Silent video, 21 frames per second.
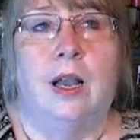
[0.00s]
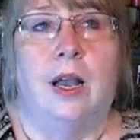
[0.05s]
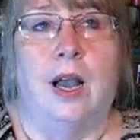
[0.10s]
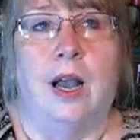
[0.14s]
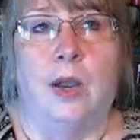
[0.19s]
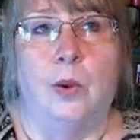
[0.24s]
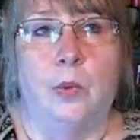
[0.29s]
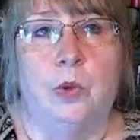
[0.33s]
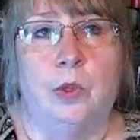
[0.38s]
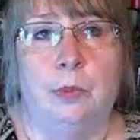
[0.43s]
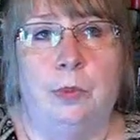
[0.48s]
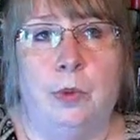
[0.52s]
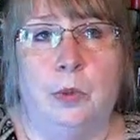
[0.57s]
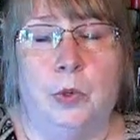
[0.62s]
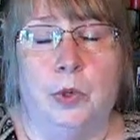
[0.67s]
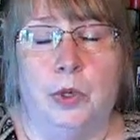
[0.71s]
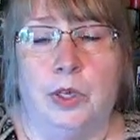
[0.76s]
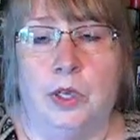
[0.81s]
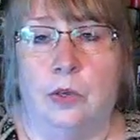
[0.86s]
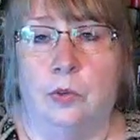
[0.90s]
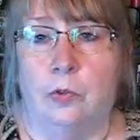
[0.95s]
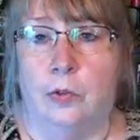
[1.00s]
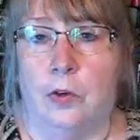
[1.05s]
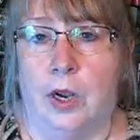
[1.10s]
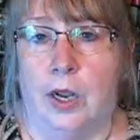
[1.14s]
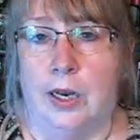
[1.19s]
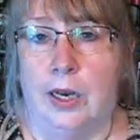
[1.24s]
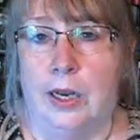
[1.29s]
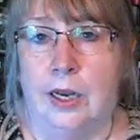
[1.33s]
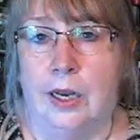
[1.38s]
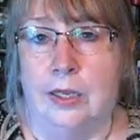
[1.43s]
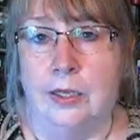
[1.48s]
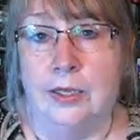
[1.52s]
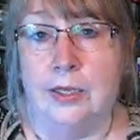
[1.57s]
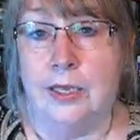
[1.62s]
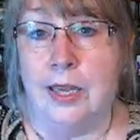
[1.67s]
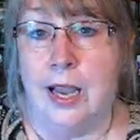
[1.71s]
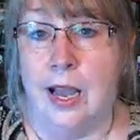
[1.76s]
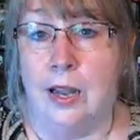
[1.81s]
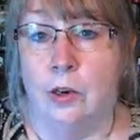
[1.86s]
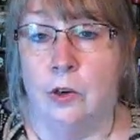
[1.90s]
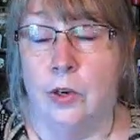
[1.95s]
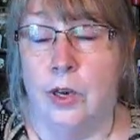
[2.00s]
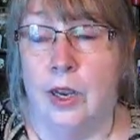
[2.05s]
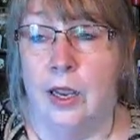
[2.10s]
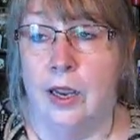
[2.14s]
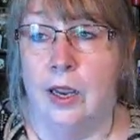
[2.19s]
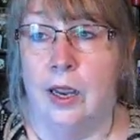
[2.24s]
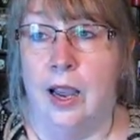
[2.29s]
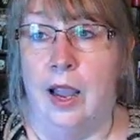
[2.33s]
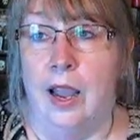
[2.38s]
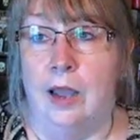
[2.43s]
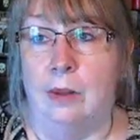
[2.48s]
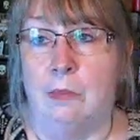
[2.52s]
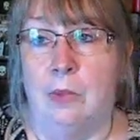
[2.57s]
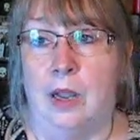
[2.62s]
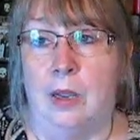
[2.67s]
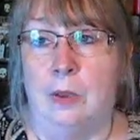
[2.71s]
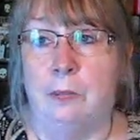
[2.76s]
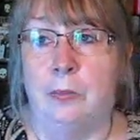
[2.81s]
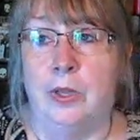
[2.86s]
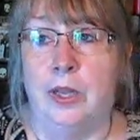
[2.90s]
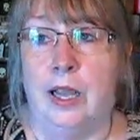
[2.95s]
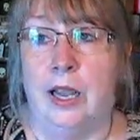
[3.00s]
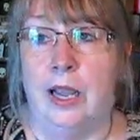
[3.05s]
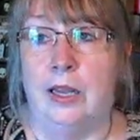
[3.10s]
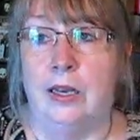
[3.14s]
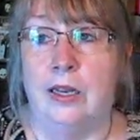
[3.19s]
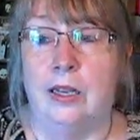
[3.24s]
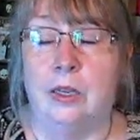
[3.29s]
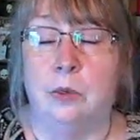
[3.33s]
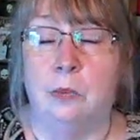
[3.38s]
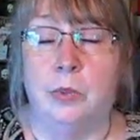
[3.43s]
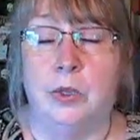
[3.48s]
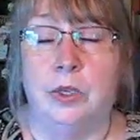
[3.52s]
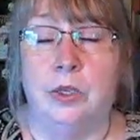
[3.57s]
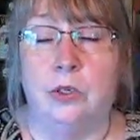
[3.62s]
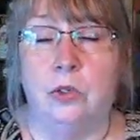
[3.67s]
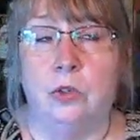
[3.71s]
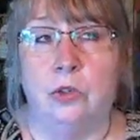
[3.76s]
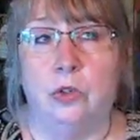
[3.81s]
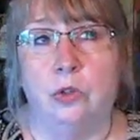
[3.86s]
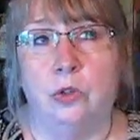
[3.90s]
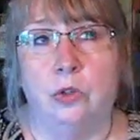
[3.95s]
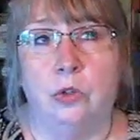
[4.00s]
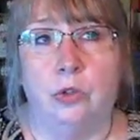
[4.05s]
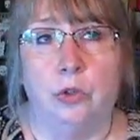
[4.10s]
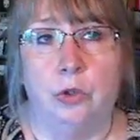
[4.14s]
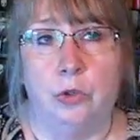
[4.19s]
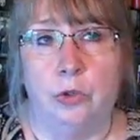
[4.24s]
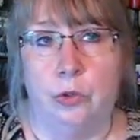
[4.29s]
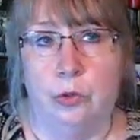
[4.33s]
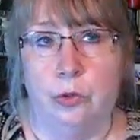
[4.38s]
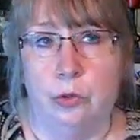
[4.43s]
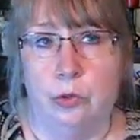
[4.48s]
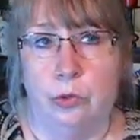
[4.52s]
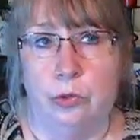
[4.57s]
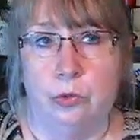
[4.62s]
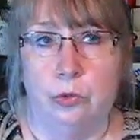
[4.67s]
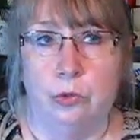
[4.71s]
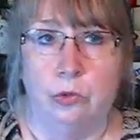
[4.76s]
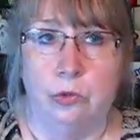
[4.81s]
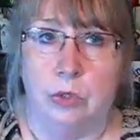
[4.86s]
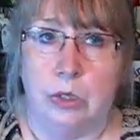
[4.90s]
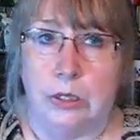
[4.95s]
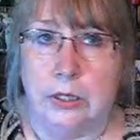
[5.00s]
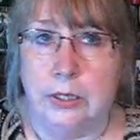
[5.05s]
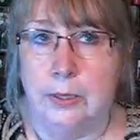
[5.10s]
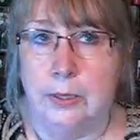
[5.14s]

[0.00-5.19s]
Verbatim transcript: I will be working Friday and Saturday, and my plan had been to